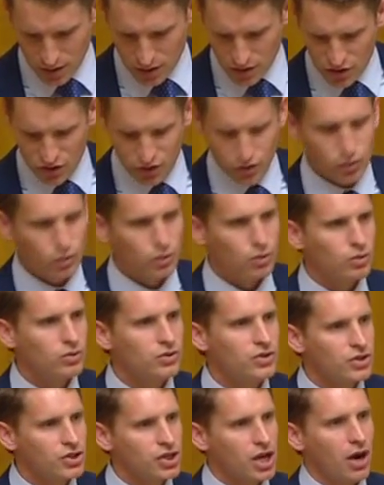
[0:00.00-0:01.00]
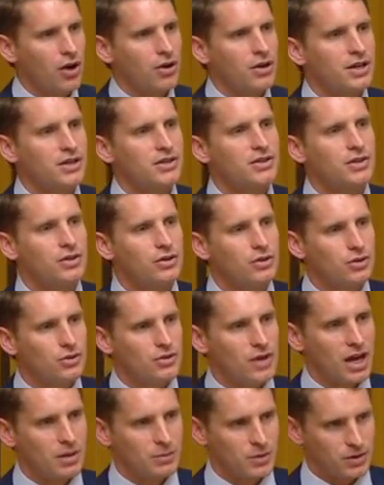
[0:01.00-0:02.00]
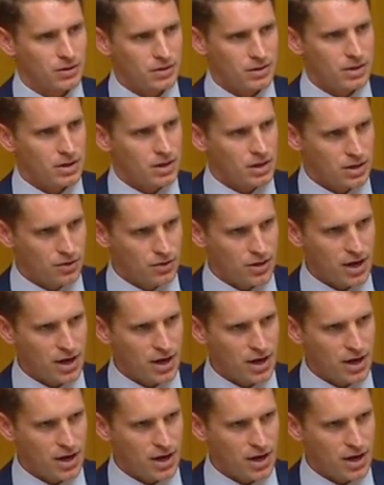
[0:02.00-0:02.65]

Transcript: schools, charities, you name it. They're